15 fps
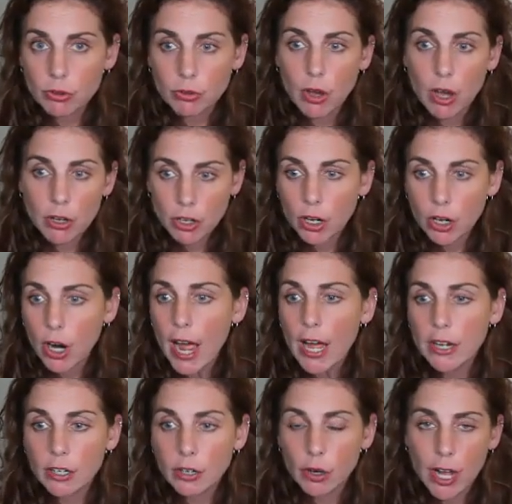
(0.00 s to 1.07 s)

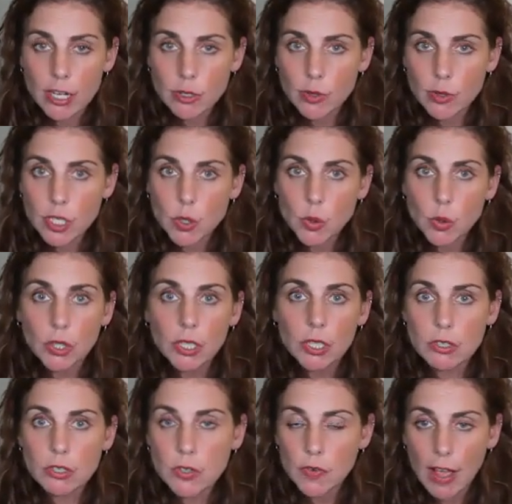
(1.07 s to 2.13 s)
undergrad and graduate school in
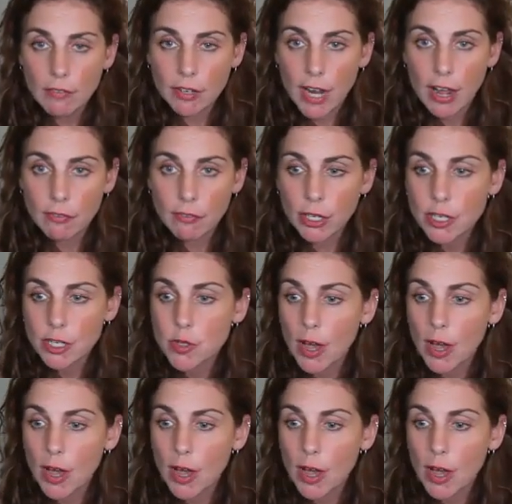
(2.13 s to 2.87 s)
those 5.5 years.